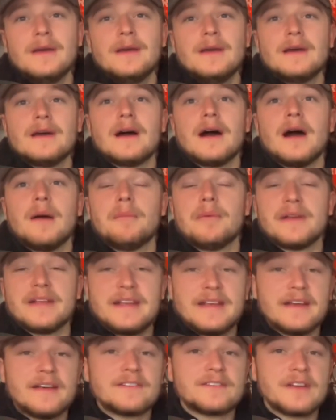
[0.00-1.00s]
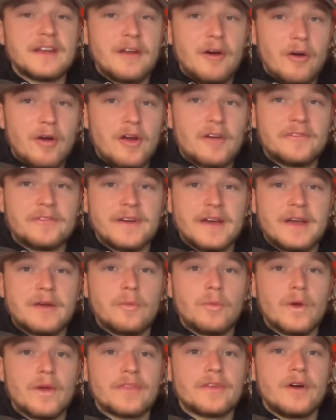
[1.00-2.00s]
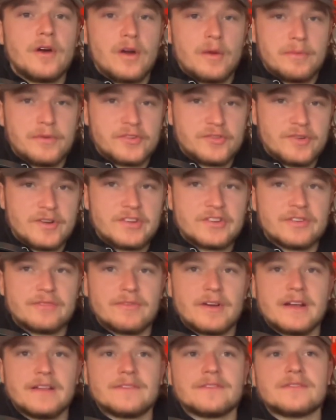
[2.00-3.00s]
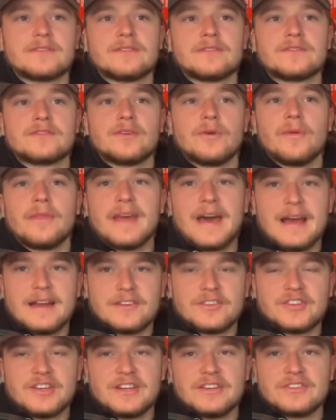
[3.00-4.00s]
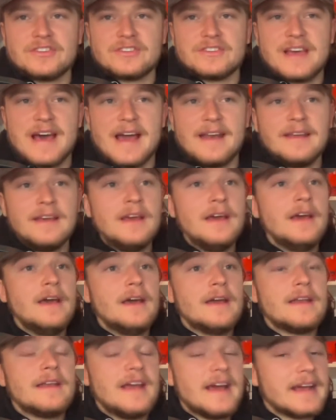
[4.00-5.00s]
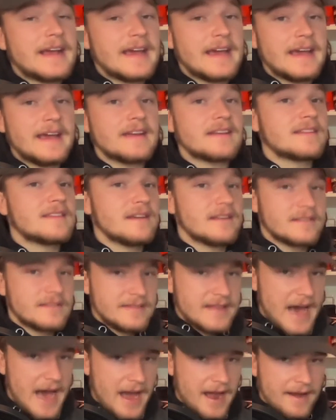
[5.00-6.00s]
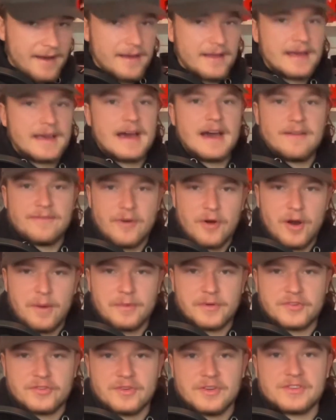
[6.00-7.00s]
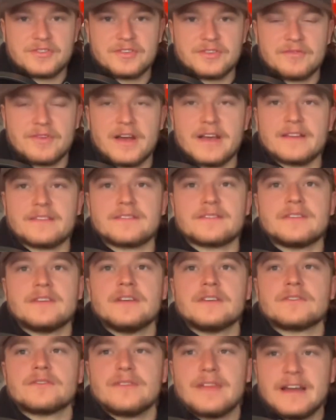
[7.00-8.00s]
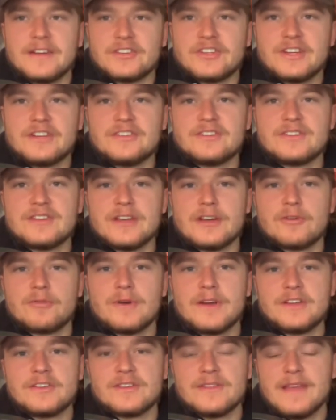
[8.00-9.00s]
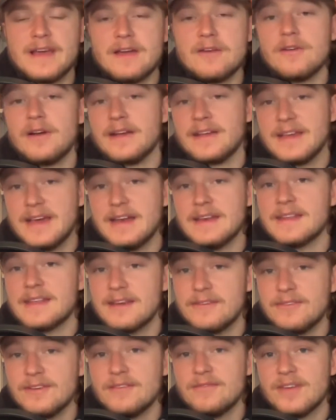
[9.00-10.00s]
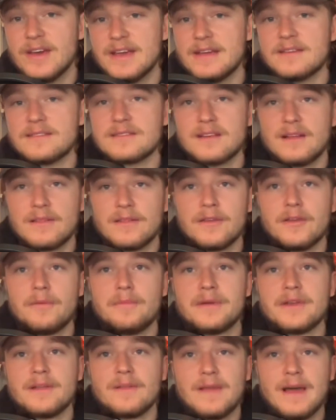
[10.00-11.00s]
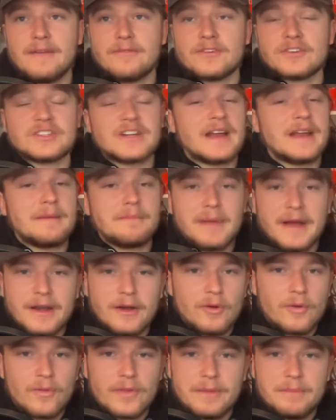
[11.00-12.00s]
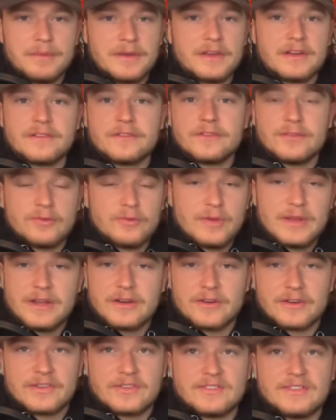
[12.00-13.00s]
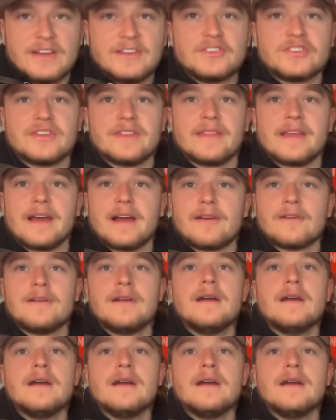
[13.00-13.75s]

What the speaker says: But he is an RFA with arbitration rights. So that changes that. Nick Hague does not have arbitration rights. So that changes the equation there. Again, giving Vegas a little bit of leverage, and it might only be a two-year extension there.